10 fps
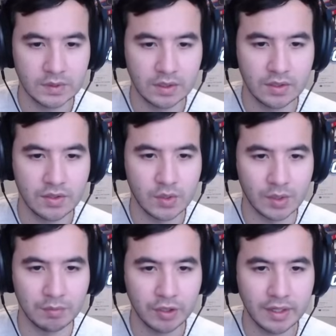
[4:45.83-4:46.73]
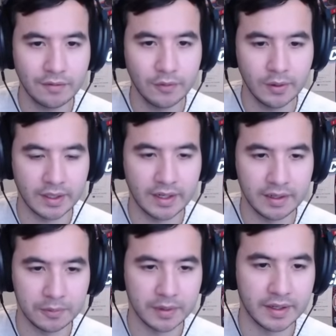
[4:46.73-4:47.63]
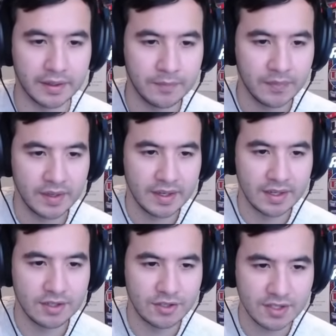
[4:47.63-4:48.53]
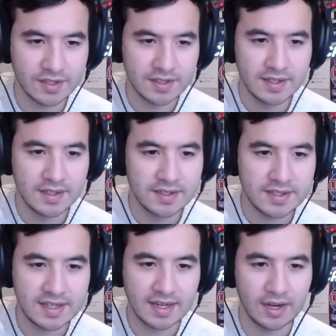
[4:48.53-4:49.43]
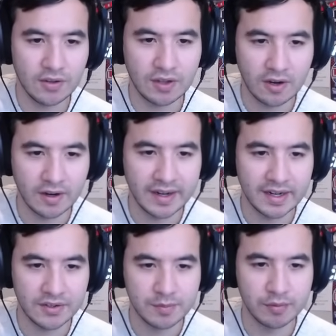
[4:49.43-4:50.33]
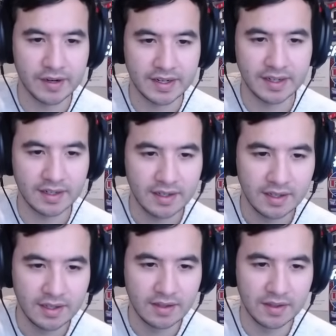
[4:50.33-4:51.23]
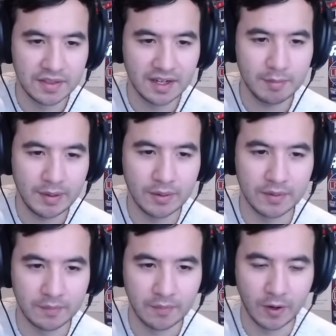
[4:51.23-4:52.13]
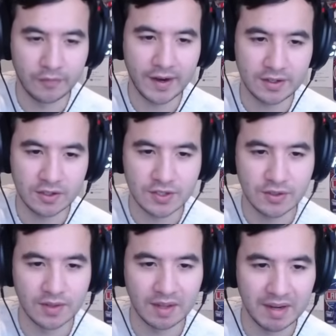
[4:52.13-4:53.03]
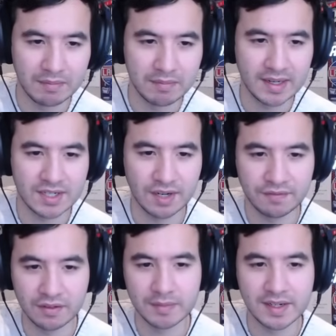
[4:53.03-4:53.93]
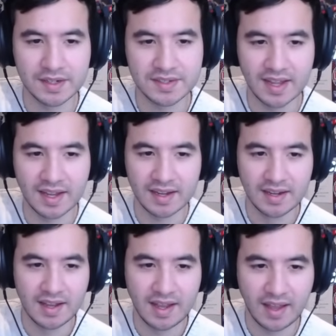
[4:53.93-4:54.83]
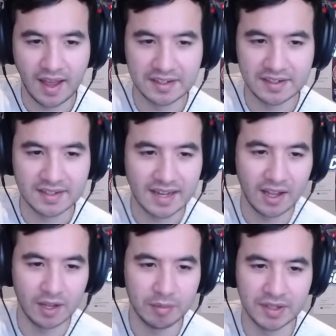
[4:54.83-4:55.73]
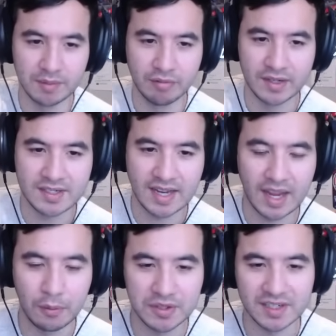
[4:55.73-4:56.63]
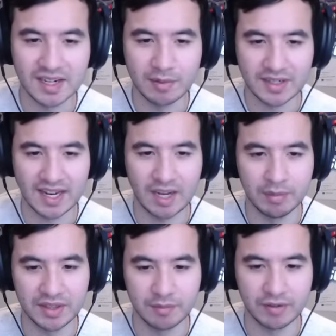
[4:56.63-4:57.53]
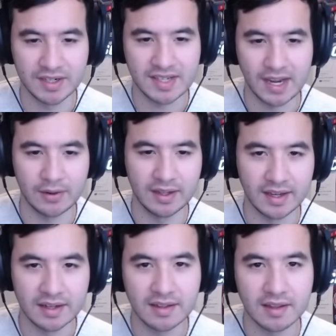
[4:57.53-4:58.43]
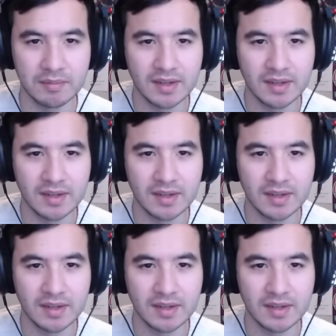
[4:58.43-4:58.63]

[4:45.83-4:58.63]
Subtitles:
So what I'm looking for at Gateway is just seeing how the car handles braking. The thing about rFactor2 that might make it tough for me is that I didn't calibrate the brakes. I wasn't able to calibrate the brakes to how I liked them.